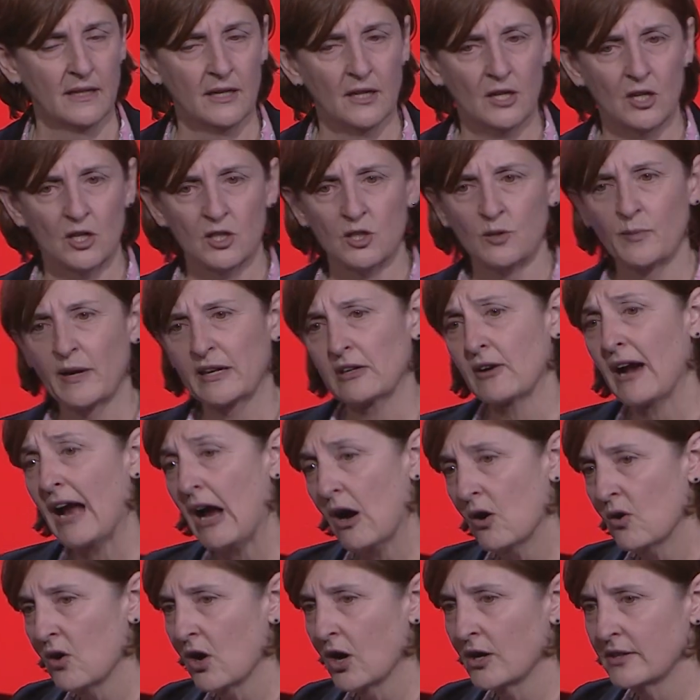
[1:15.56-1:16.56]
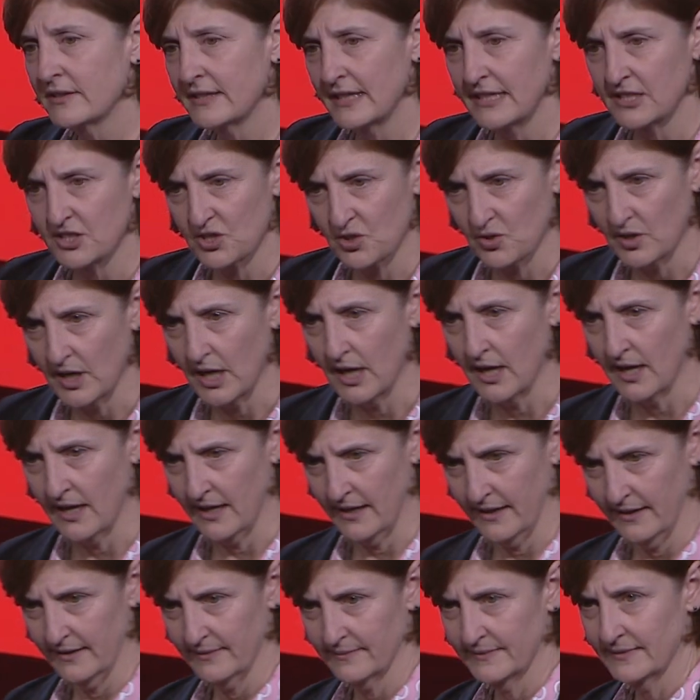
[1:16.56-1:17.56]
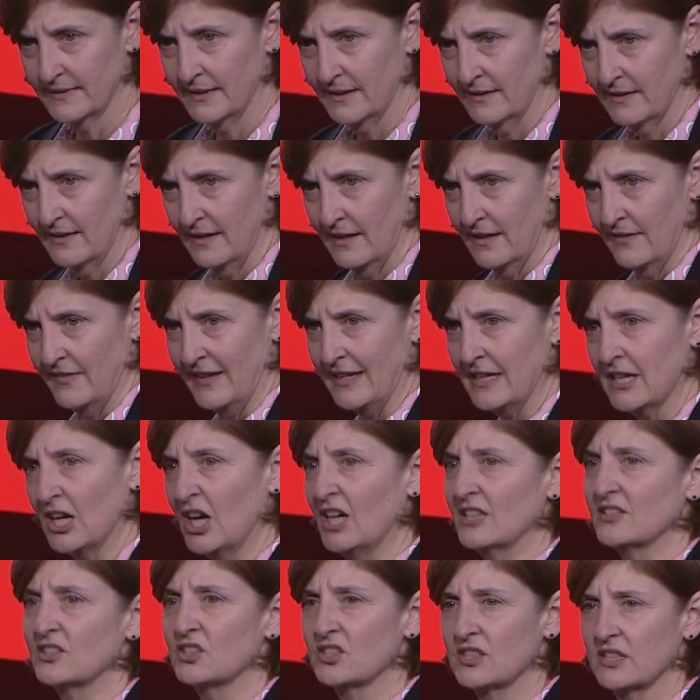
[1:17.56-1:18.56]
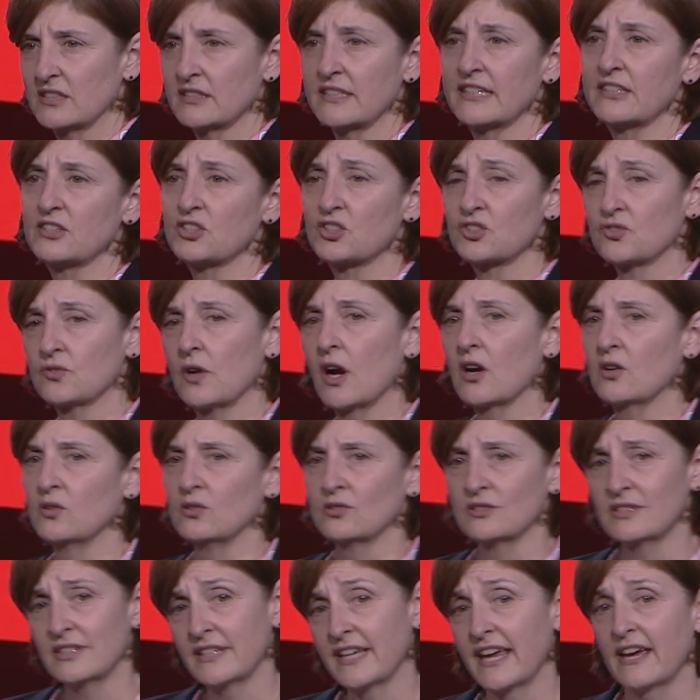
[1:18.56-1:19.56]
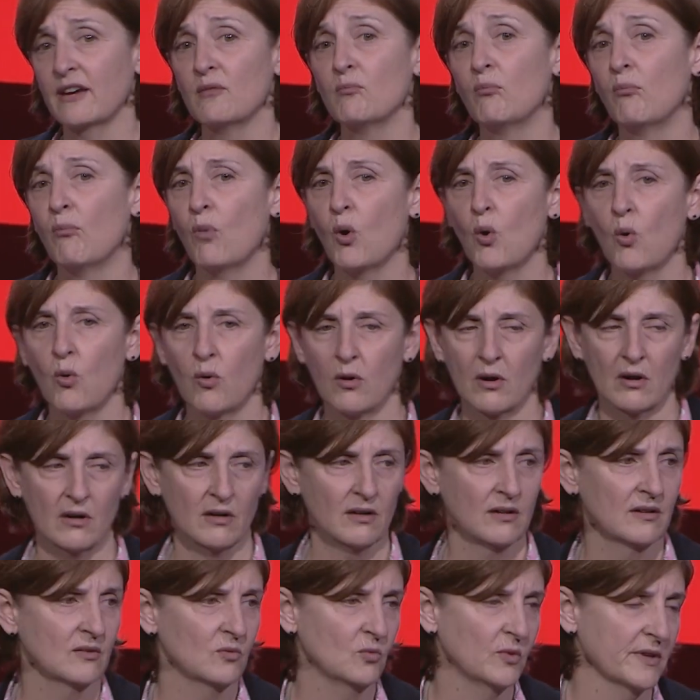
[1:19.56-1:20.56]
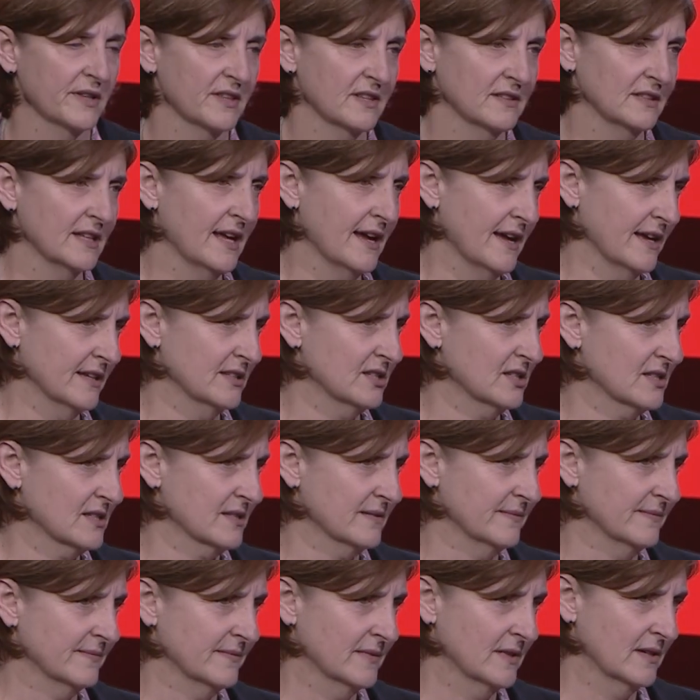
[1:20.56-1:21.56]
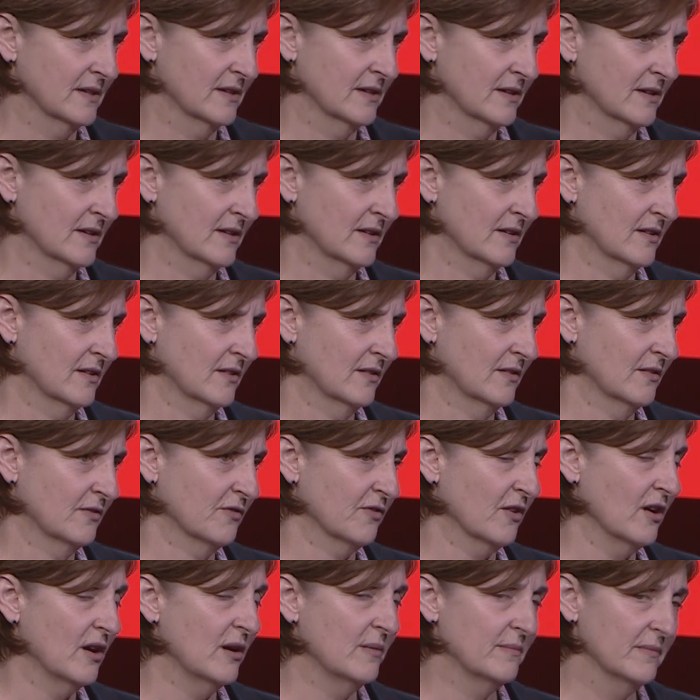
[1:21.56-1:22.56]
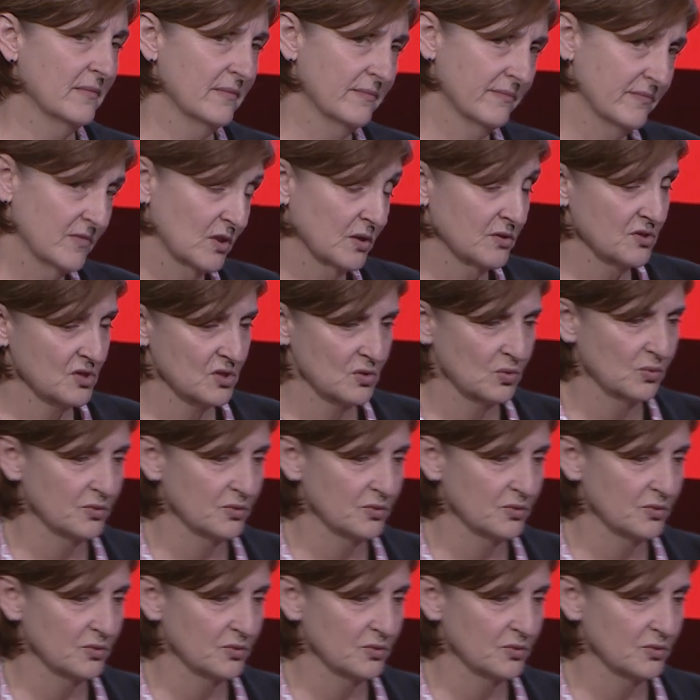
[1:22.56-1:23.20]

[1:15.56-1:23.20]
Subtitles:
No matter how hard they try, they constantly struggle to get more with less from those tool